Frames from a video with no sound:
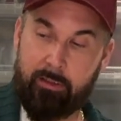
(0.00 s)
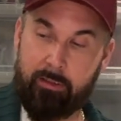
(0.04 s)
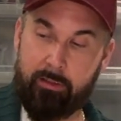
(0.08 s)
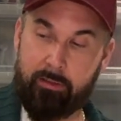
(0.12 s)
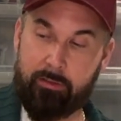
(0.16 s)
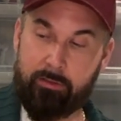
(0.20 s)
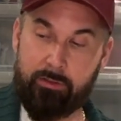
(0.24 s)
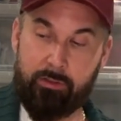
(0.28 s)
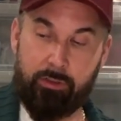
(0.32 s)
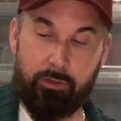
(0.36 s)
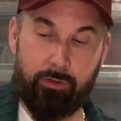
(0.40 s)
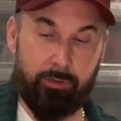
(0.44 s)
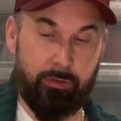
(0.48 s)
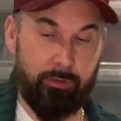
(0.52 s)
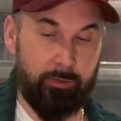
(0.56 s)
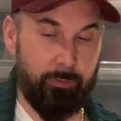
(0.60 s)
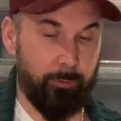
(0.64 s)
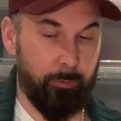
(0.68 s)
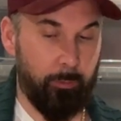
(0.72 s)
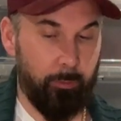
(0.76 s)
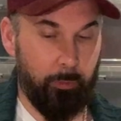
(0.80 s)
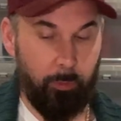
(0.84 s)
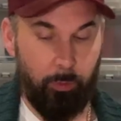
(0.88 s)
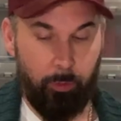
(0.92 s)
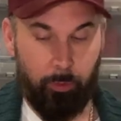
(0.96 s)
just
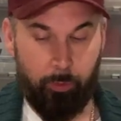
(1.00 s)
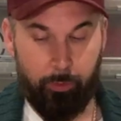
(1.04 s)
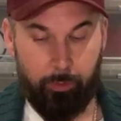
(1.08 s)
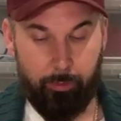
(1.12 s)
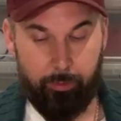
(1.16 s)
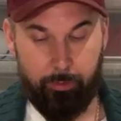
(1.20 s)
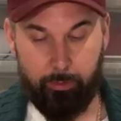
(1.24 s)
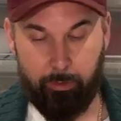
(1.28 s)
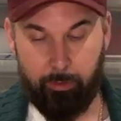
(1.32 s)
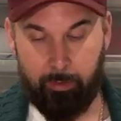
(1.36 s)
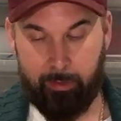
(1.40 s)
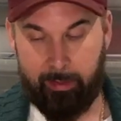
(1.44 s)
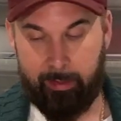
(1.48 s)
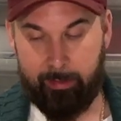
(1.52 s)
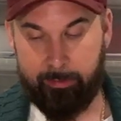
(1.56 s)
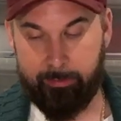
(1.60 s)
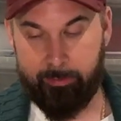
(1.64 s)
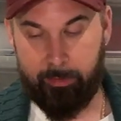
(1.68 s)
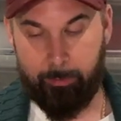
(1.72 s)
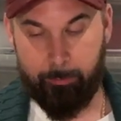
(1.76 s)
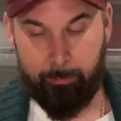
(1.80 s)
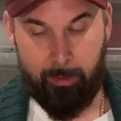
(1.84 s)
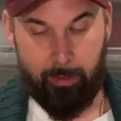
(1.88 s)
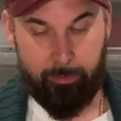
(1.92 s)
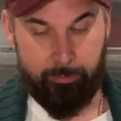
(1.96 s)
more or less
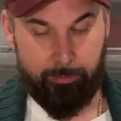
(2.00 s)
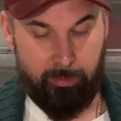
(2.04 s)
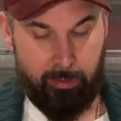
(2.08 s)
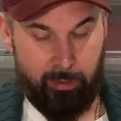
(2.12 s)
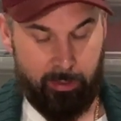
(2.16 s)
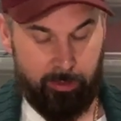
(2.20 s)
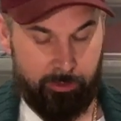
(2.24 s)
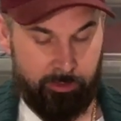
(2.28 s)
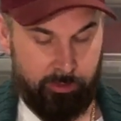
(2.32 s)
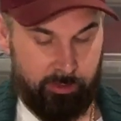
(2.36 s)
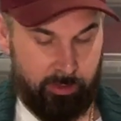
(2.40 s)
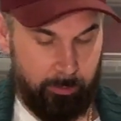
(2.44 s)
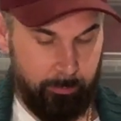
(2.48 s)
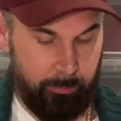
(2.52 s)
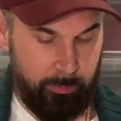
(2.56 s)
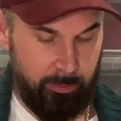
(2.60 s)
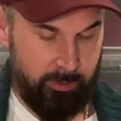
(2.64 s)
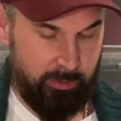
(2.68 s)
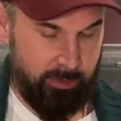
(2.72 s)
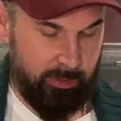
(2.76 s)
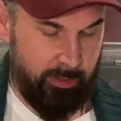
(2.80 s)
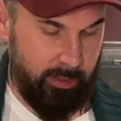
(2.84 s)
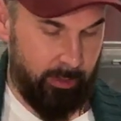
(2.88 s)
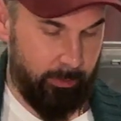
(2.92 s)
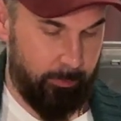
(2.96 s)
about the Airship
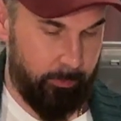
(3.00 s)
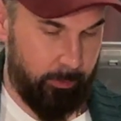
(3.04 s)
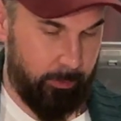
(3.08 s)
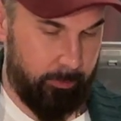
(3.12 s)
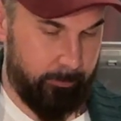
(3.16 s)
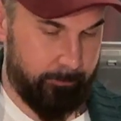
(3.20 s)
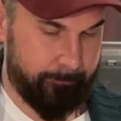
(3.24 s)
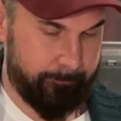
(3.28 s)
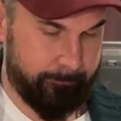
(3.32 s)
in general.